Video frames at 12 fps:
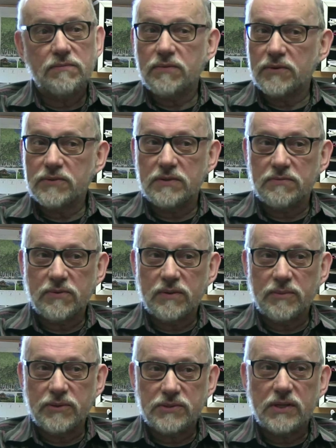first and
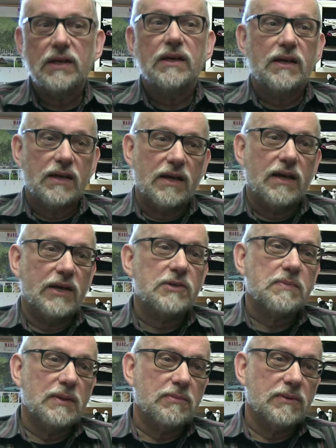foremost as
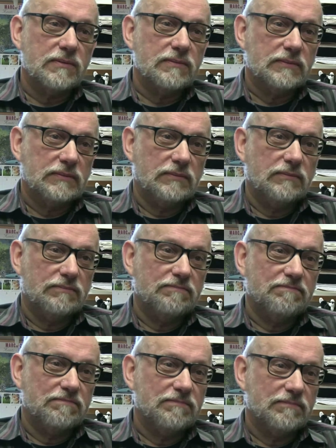people
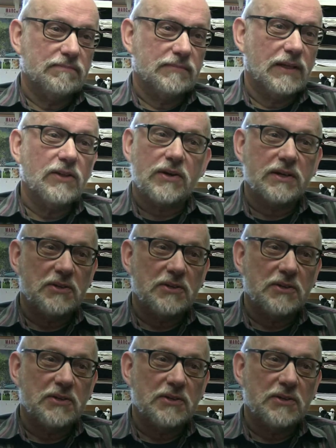and not a